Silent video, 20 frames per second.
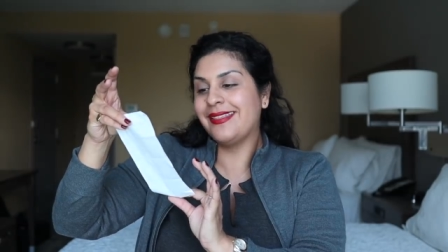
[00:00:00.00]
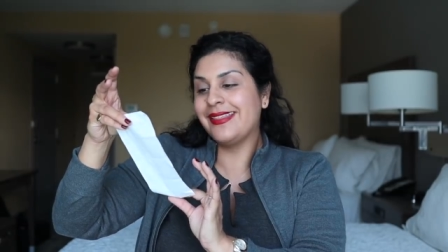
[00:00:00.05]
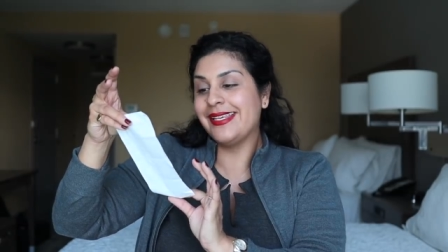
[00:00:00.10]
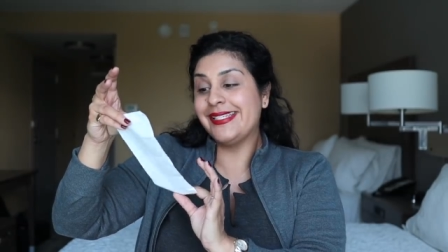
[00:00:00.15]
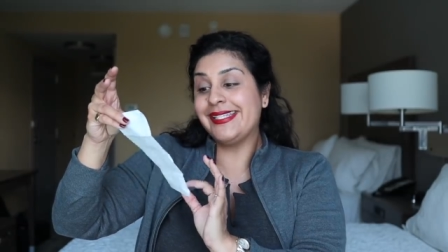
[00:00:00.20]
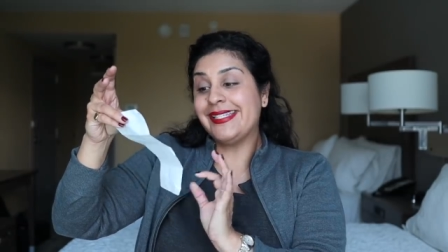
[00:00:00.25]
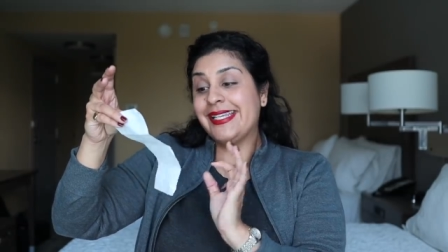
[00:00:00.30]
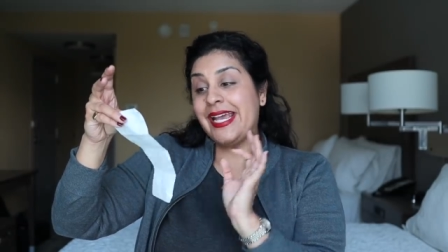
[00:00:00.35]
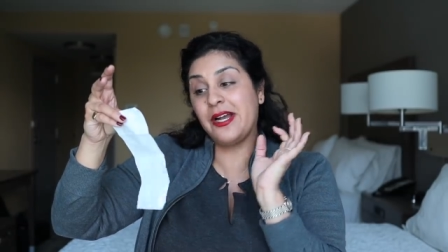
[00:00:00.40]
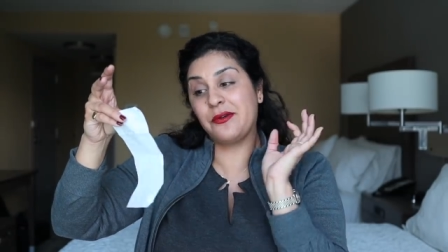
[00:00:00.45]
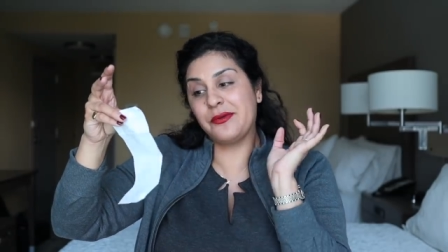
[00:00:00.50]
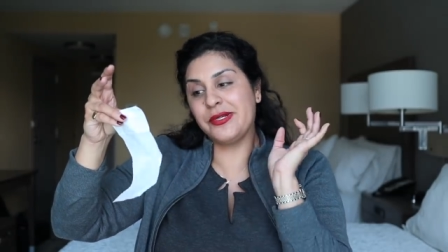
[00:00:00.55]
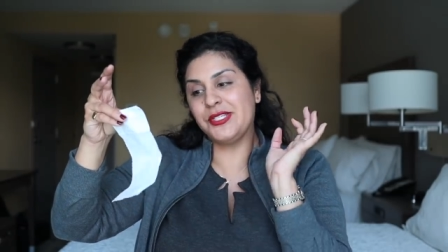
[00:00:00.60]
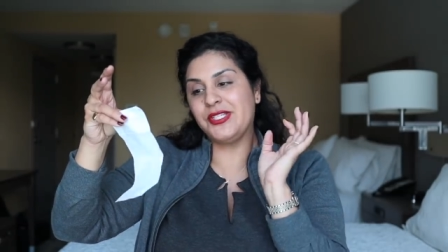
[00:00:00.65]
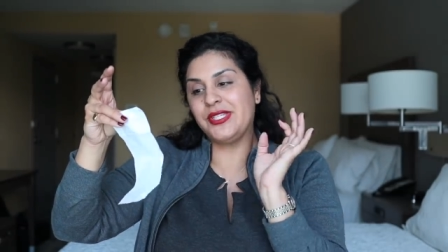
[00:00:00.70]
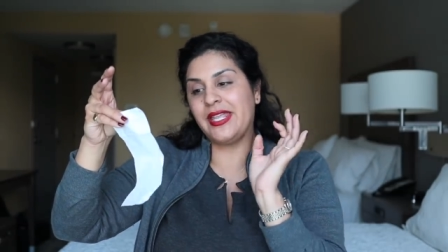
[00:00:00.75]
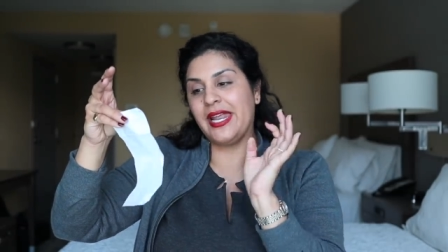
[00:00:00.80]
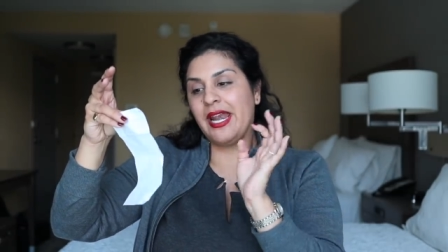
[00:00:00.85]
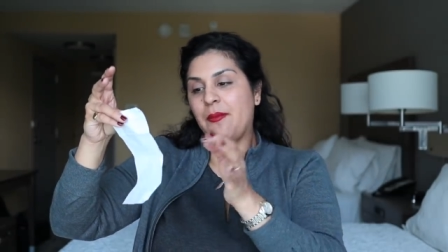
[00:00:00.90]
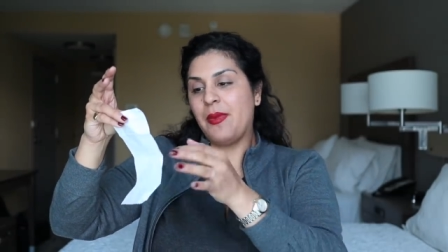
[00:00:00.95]
the
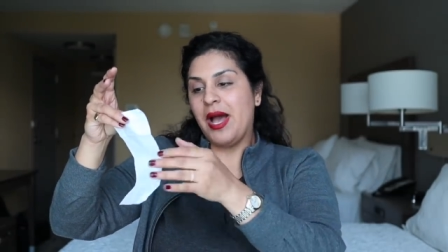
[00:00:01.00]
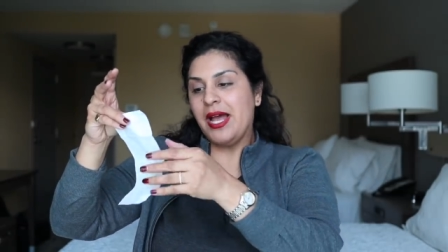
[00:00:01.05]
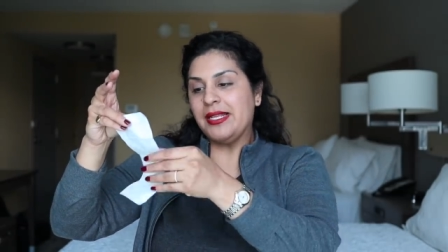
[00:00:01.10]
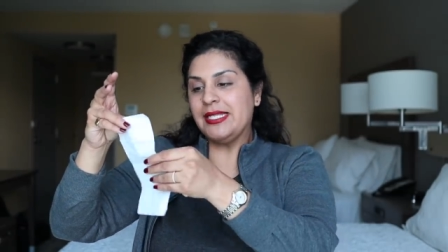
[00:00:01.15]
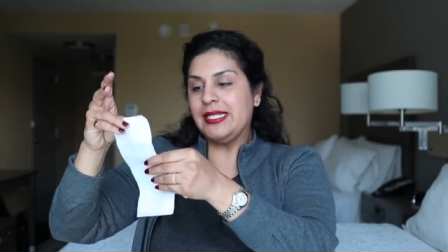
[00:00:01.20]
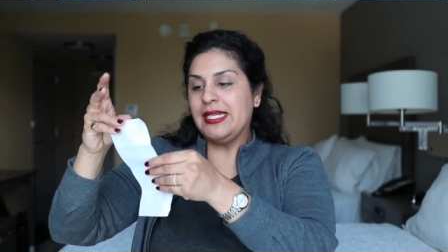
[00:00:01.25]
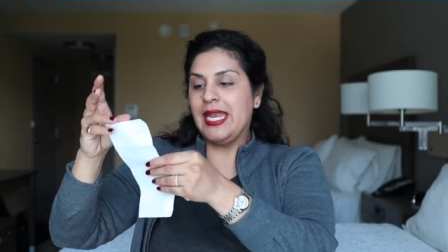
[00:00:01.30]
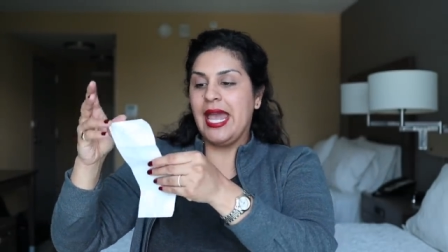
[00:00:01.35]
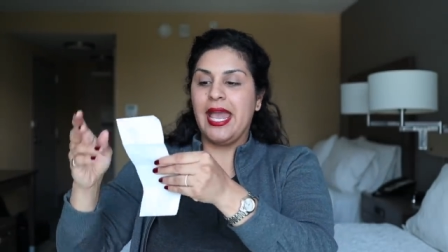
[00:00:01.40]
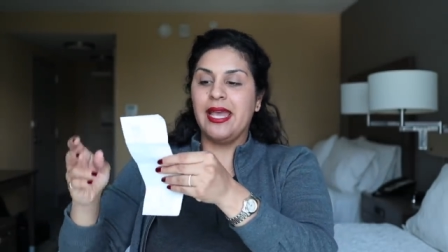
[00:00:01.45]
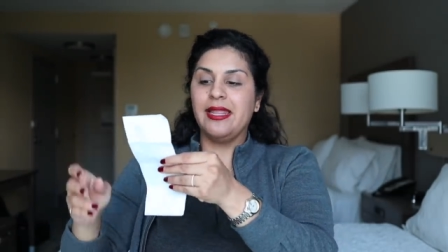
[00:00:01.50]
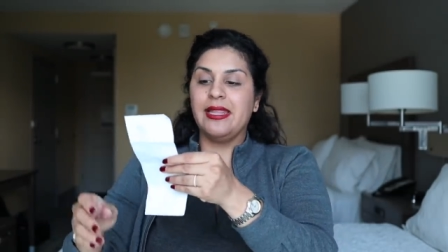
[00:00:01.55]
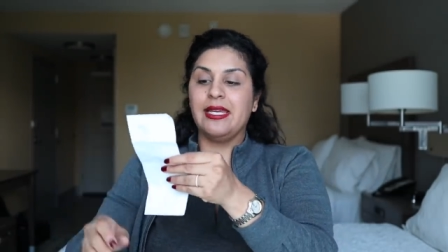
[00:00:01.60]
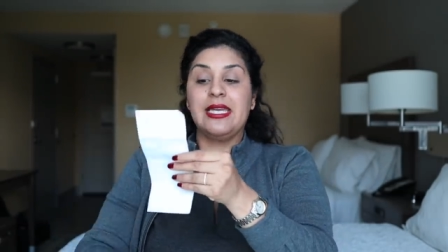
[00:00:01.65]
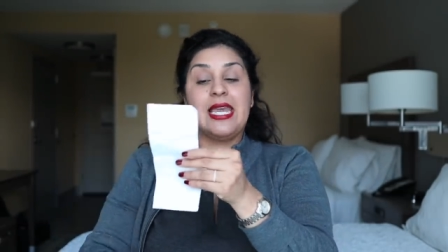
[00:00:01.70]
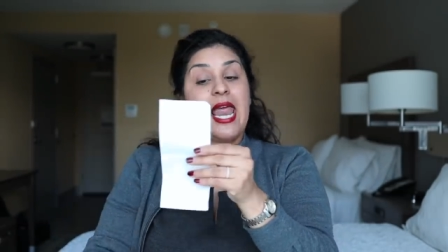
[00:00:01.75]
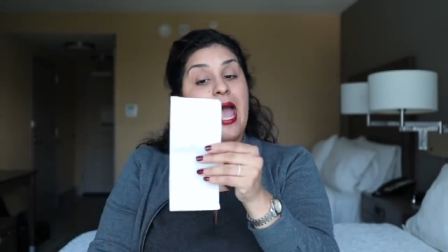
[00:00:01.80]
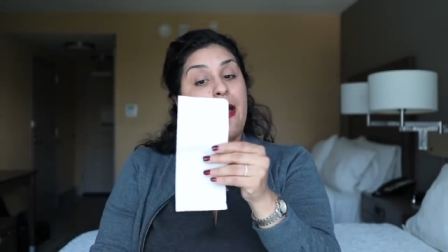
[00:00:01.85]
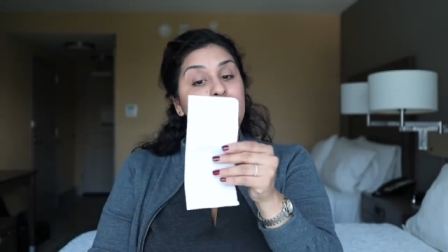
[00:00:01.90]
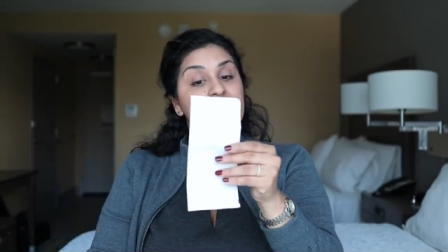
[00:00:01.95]
sandwich that I bought today, the
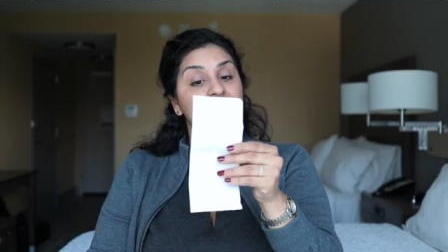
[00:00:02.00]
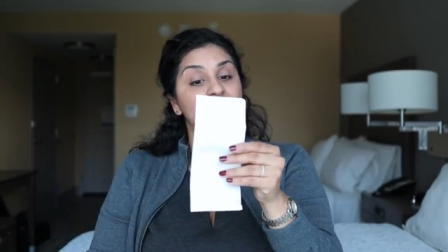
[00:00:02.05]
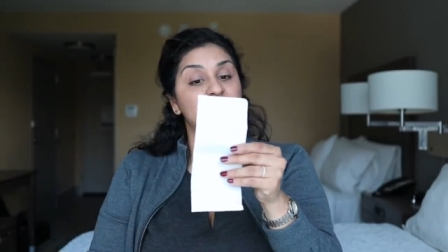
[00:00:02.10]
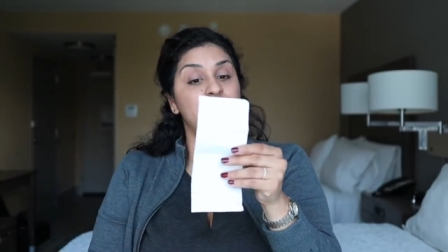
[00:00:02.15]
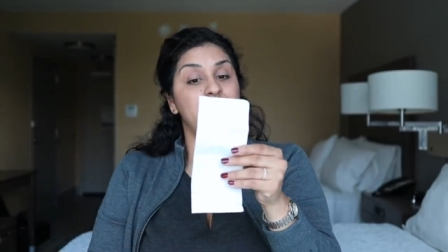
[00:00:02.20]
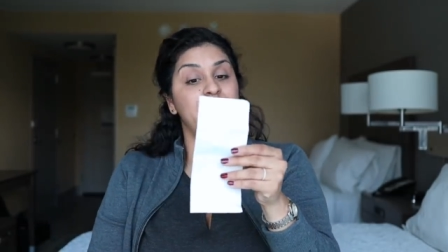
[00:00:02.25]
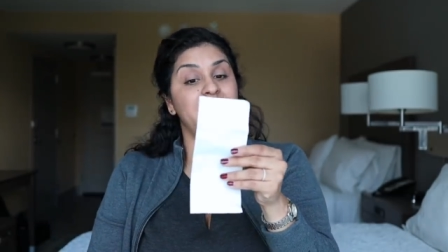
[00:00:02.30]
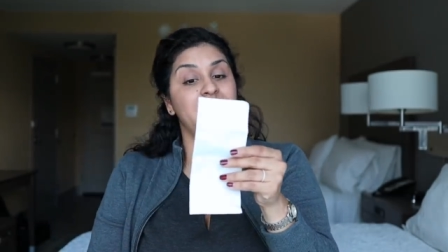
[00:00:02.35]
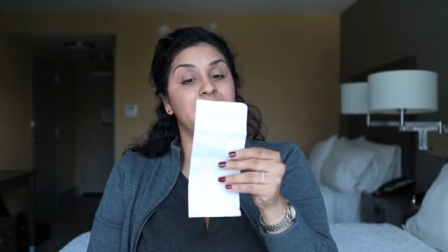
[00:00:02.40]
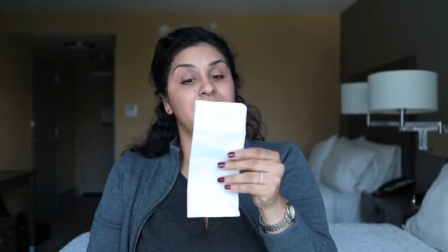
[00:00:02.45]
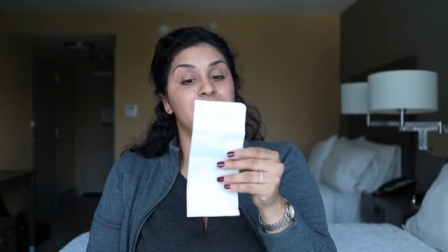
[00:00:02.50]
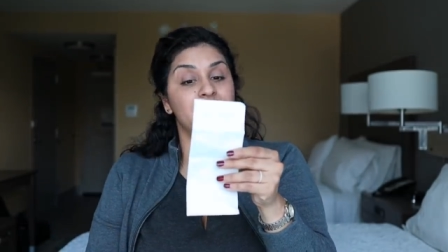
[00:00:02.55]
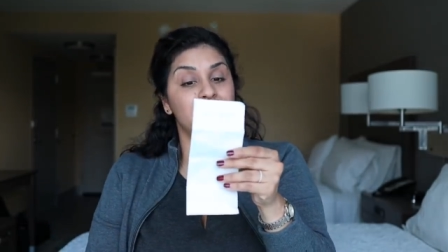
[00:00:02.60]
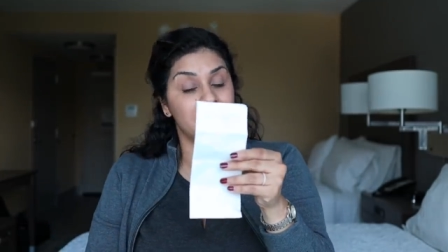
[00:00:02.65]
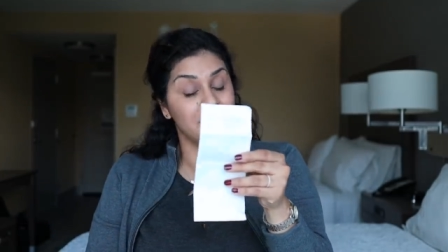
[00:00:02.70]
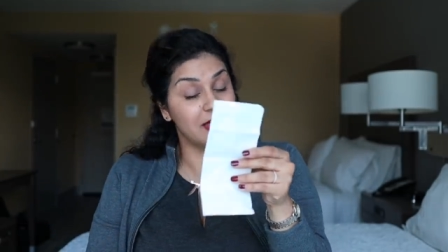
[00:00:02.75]
Napa Chippet,